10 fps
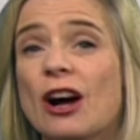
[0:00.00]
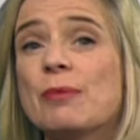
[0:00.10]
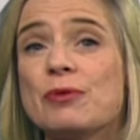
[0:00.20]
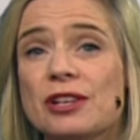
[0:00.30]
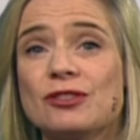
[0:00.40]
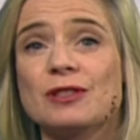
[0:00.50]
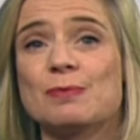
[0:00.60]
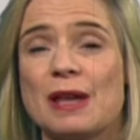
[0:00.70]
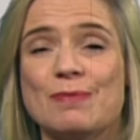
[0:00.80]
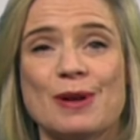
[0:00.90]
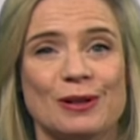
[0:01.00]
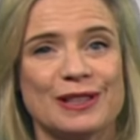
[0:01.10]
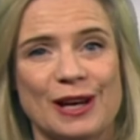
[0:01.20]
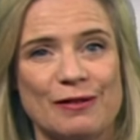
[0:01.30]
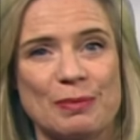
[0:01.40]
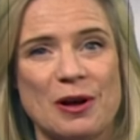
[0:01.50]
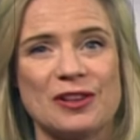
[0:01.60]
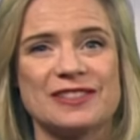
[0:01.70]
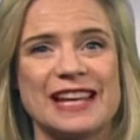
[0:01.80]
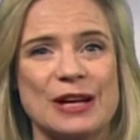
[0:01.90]
High pressure has been building over the
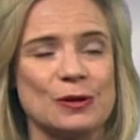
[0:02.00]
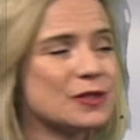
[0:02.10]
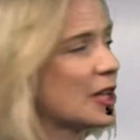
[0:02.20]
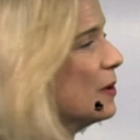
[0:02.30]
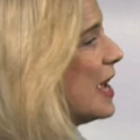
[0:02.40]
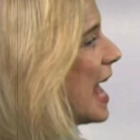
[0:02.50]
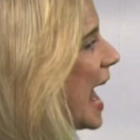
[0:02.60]
past day or so.